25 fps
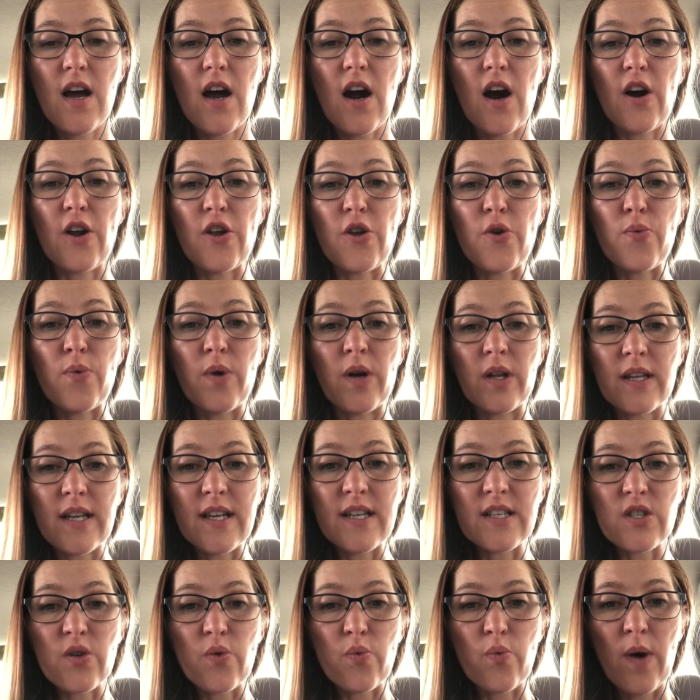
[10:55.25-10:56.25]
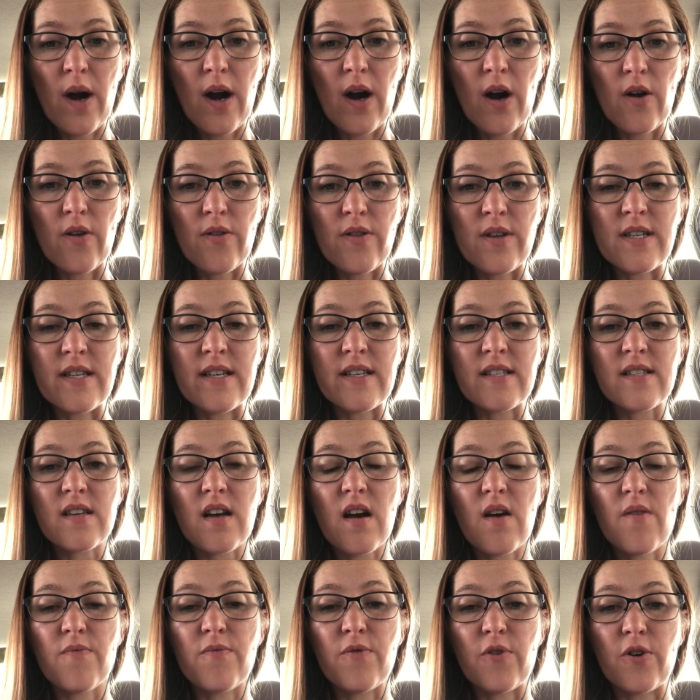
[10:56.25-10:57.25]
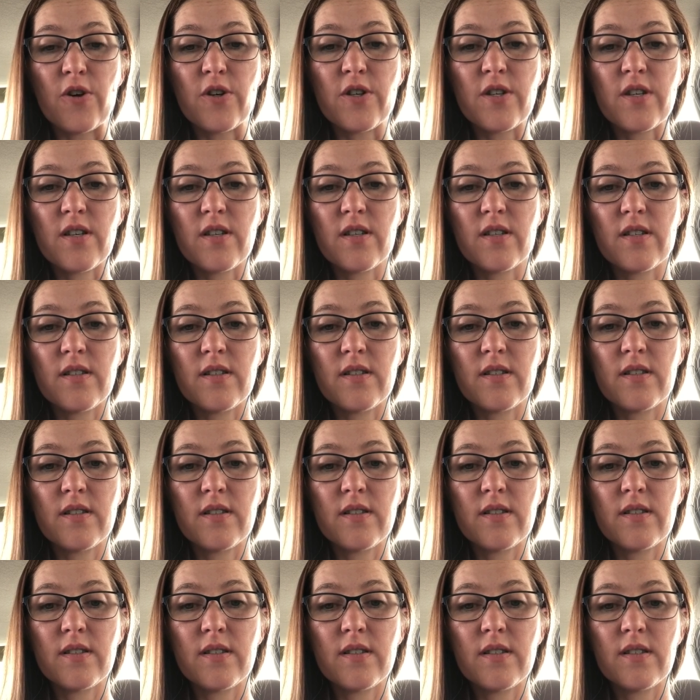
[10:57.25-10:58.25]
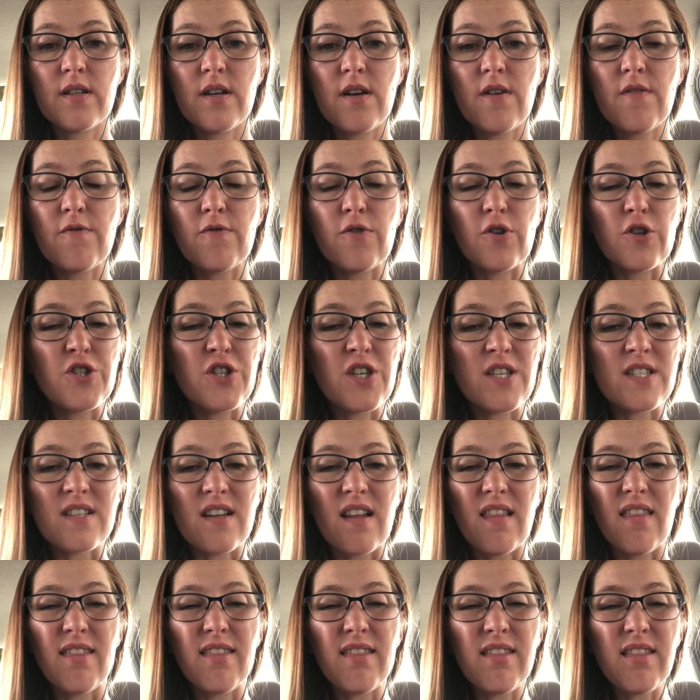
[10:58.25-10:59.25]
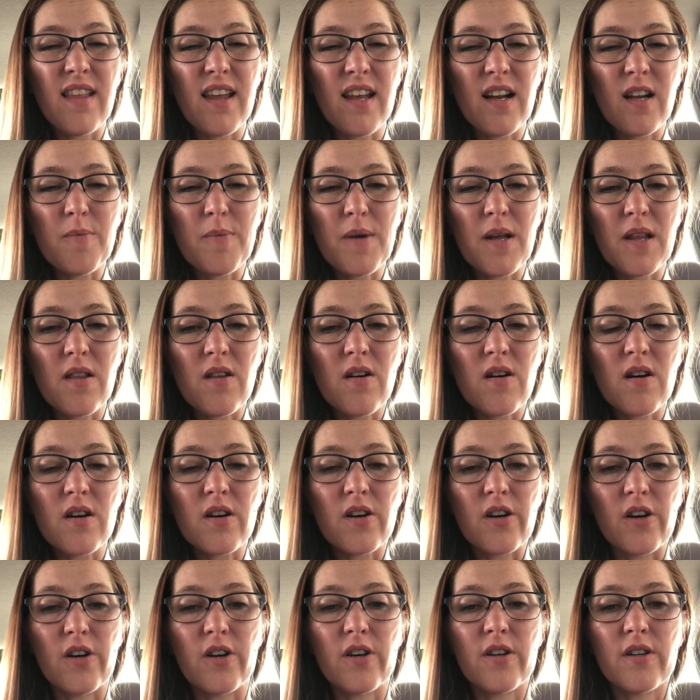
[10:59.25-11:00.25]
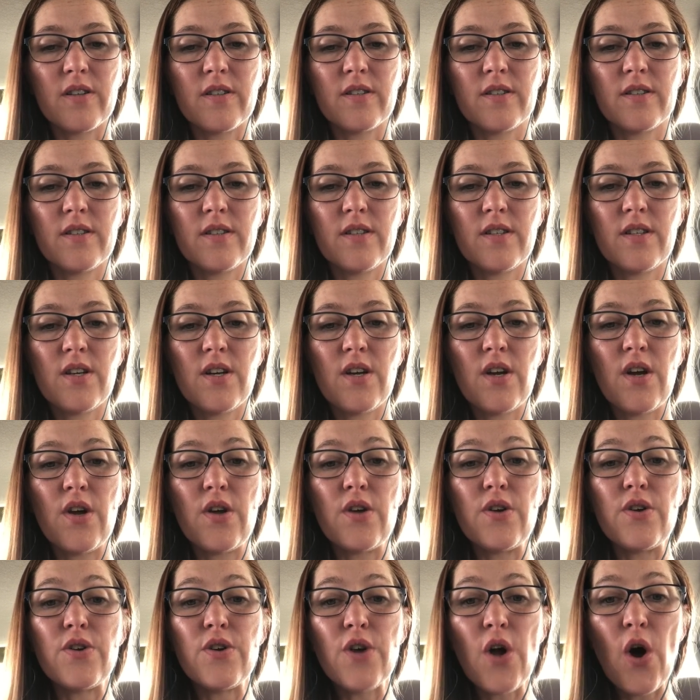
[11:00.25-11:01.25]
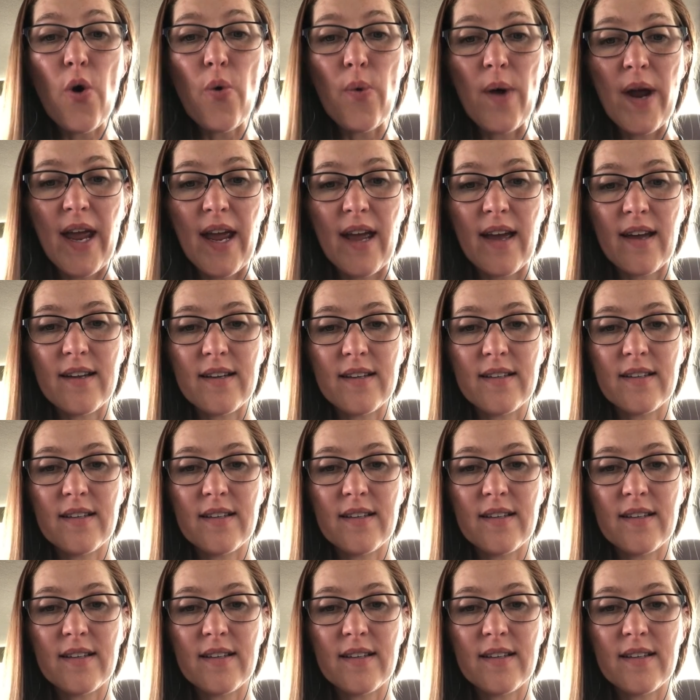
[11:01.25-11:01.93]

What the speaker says: Are you willing to wear the discomfort for just a little bit longer, knowing